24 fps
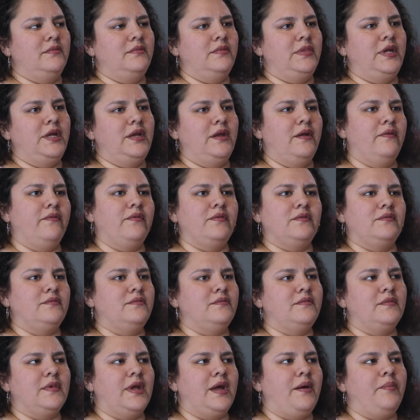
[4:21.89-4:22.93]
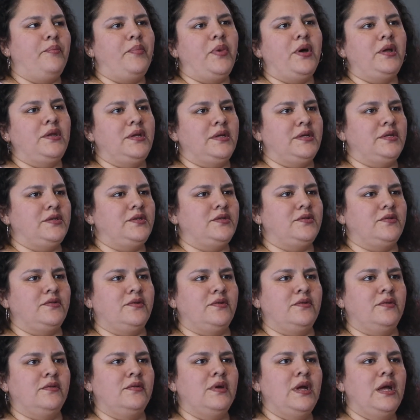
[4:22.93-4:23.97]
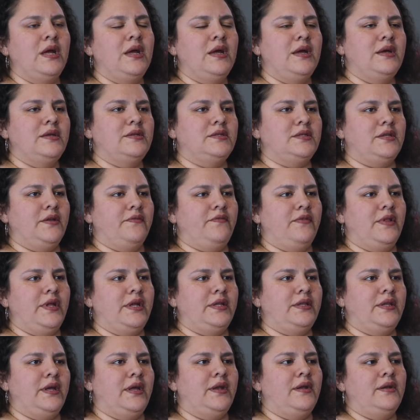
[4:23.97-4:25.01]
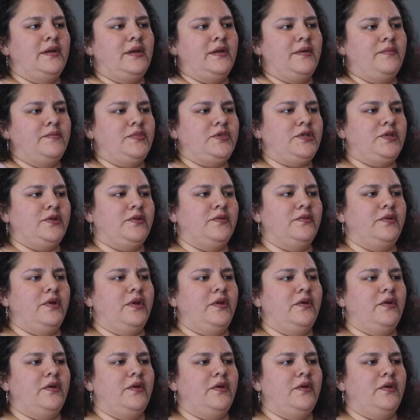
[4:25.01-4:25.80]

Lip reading: he never got punished or stuff like that. And I'm sure, you